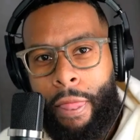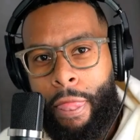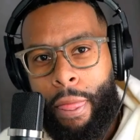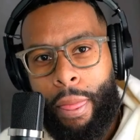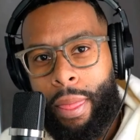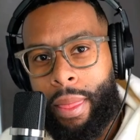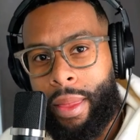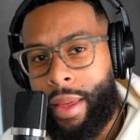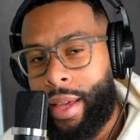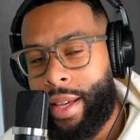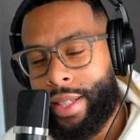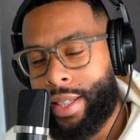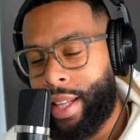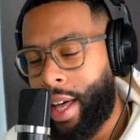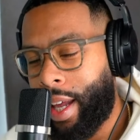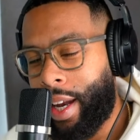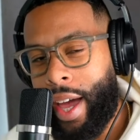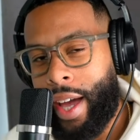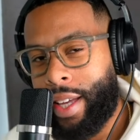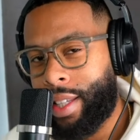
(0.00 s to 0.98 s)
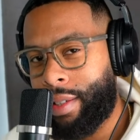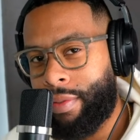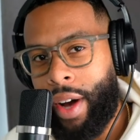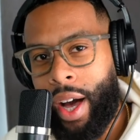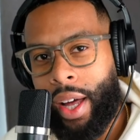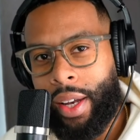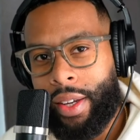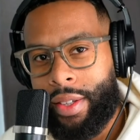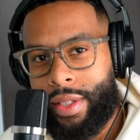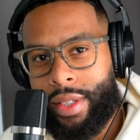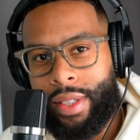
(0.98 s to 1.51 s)
It's not an act of
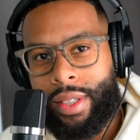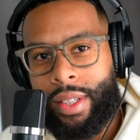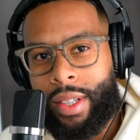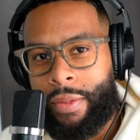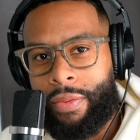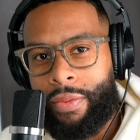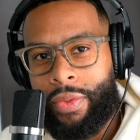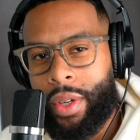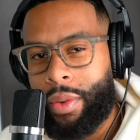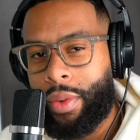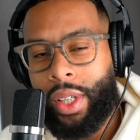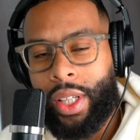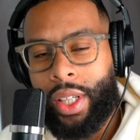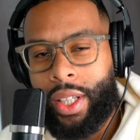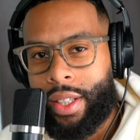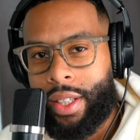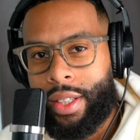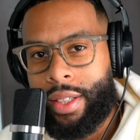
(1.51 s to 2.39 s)
violence. It really is.